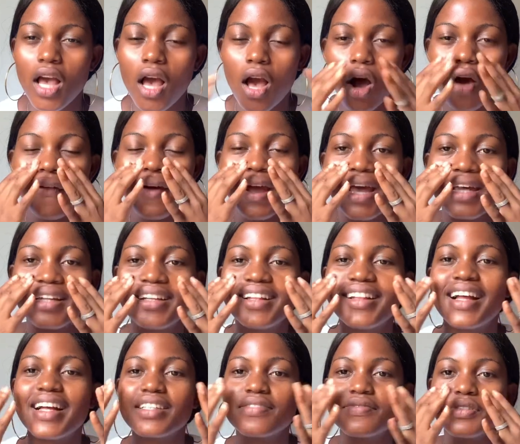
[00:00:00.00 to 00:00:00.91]
alright the
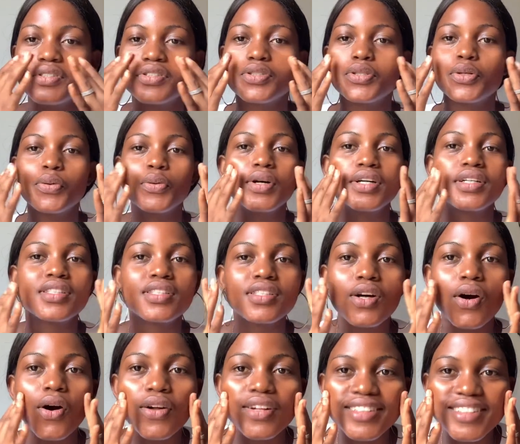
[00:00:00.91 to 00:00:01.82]
last video was
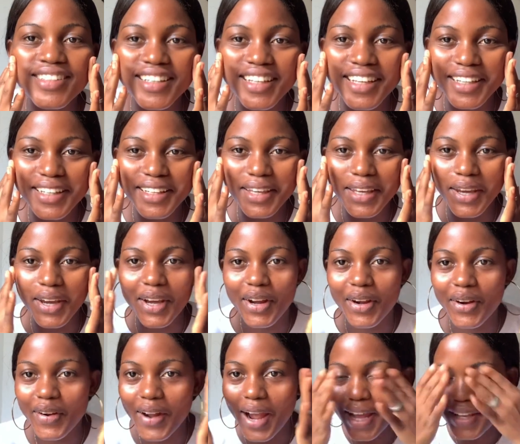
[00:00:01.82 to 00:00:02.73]
on
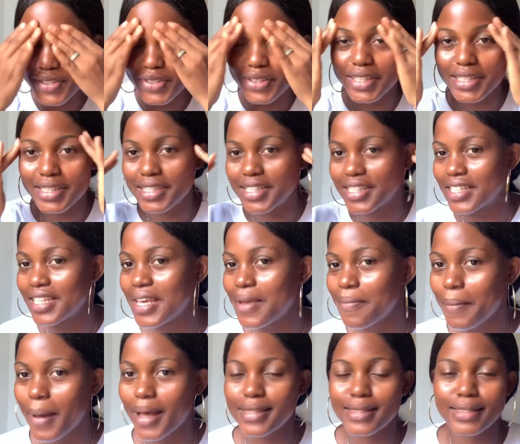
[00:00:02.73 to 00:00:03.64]
skincare as you can see
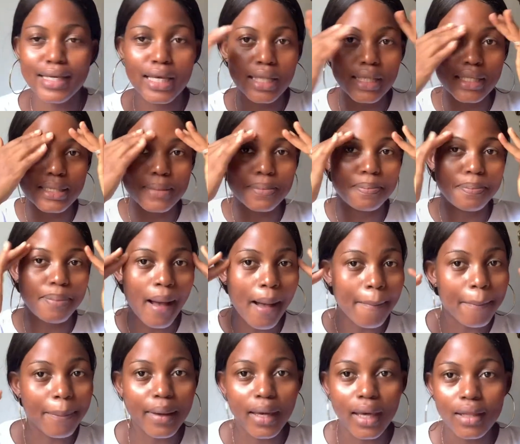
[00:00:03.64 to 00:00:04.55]
my skin is
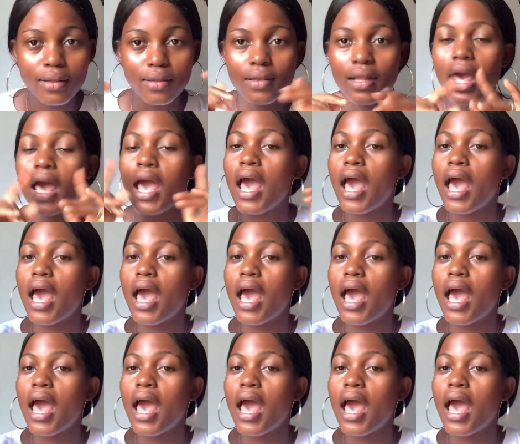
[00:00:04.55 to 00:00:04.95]
popping